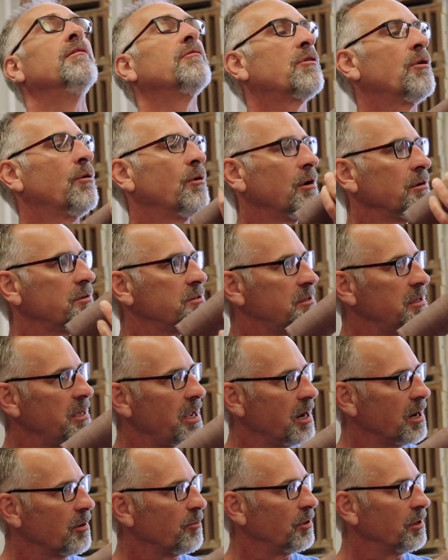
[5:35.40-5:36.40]
of course, the
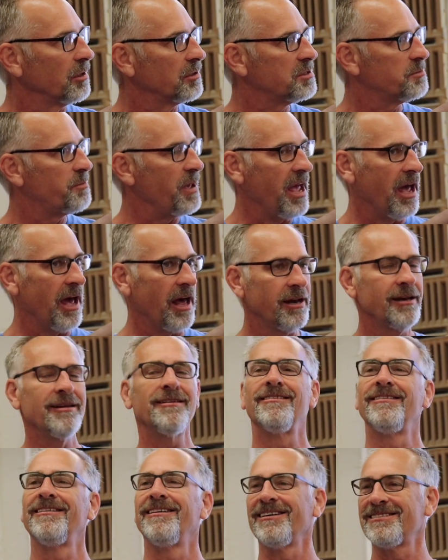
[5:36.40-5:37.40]
air will expand,
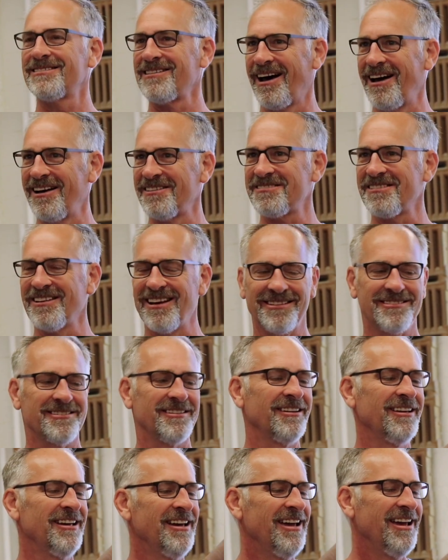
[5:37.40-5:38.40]
big science
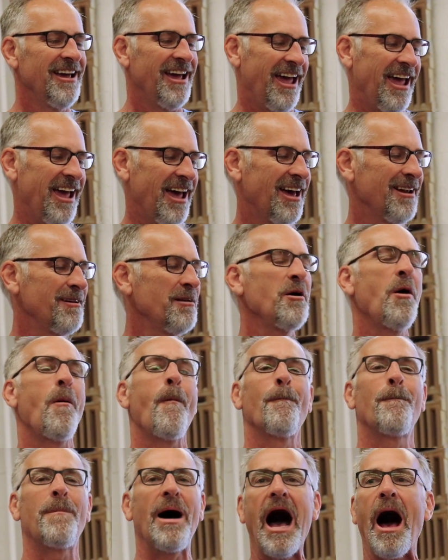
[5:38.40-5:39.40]
lesson, and
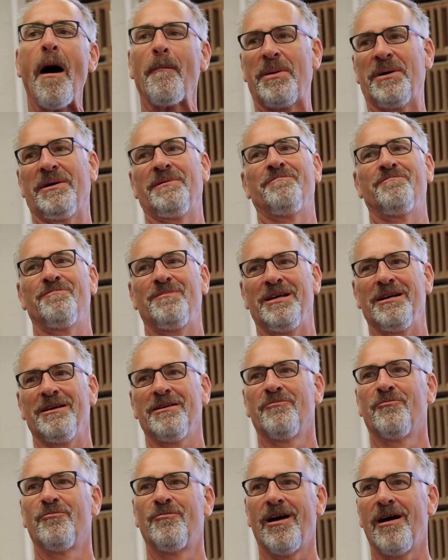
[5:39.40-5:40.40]
pop, big
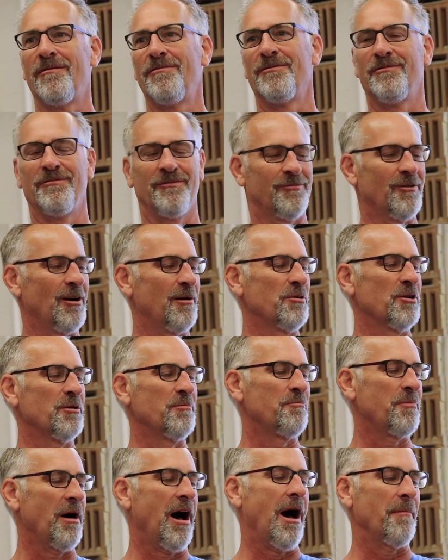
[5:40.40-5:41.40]
rubber
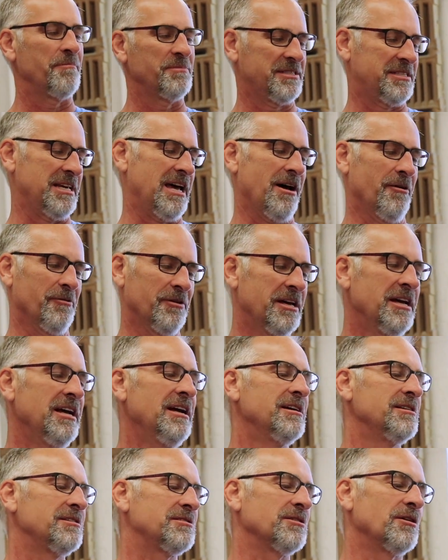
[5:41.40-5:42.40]
pop sound.
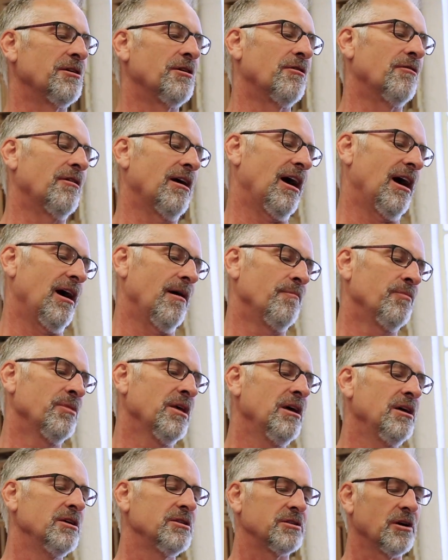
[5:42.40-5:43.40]
So,
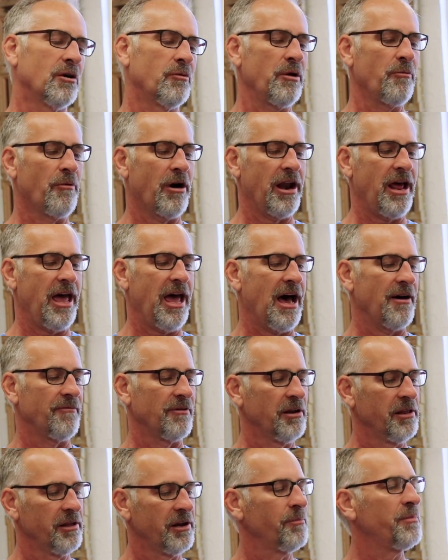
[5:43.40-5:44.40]
so we want to have a
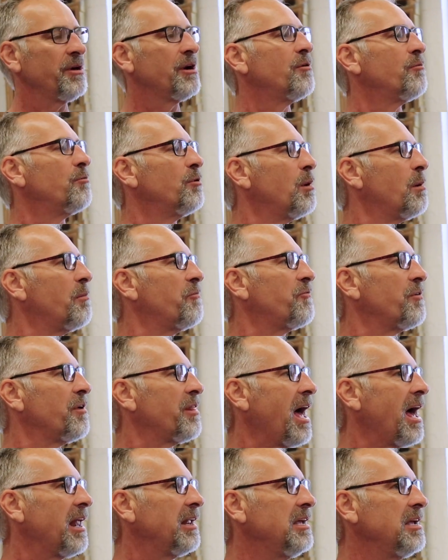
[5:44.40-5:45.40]
little bit of room for
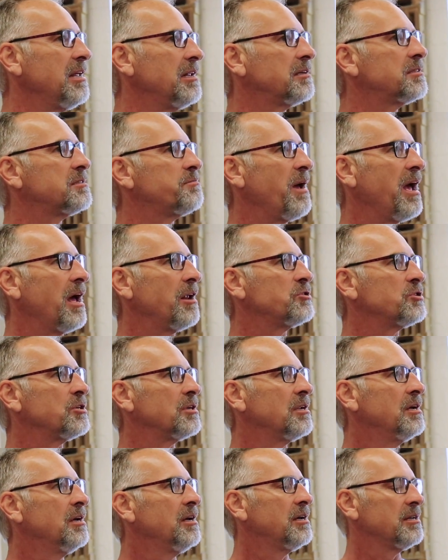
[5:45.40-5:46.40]
that heat expansion
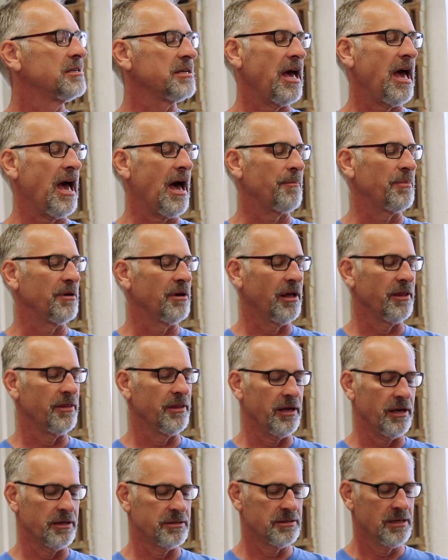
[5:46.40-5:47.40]
to happen on
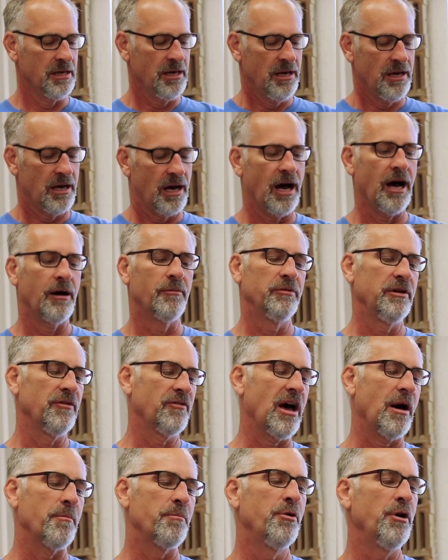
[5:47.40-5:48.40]
this. We've
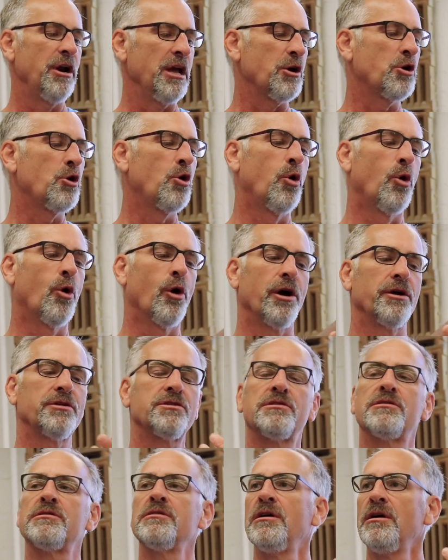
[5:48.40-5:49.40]
got pretty
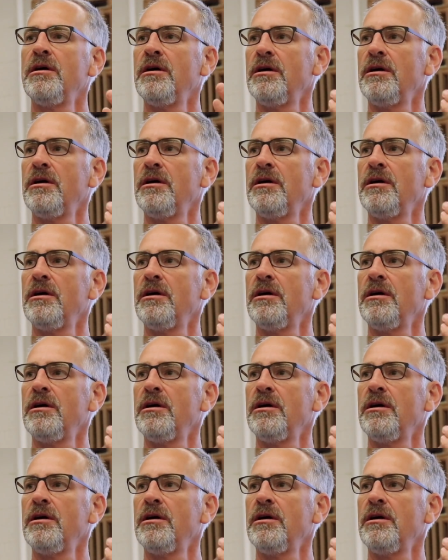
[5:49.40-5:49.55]
coarse